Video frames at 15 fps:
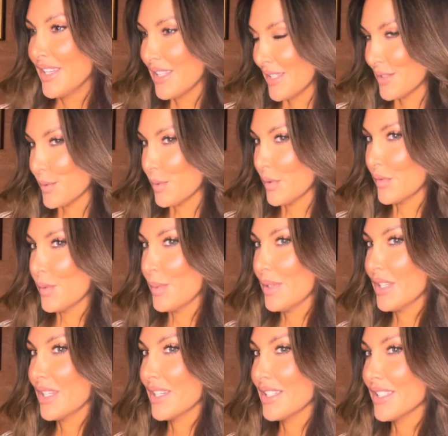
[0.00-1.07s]
That's where everybody
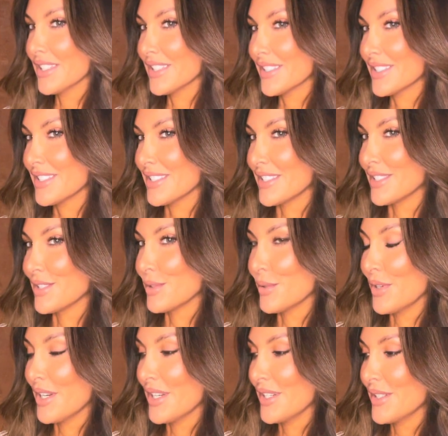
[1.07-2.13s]
kind of like sits
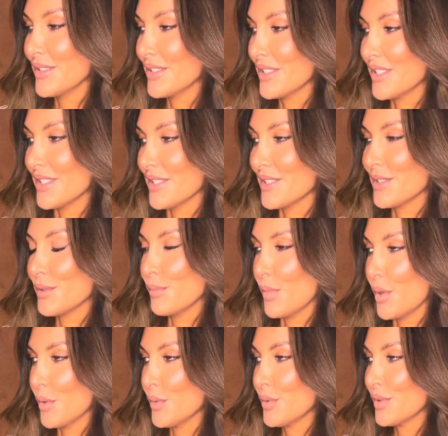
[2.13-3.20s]
around and
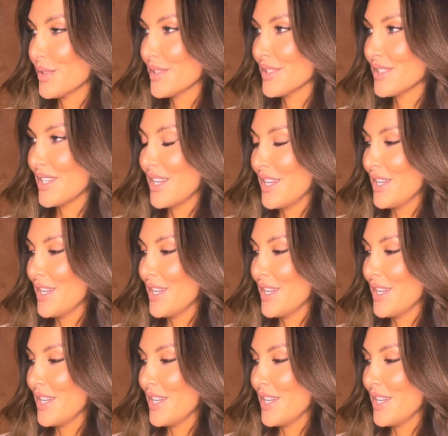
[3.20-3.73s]
smokes.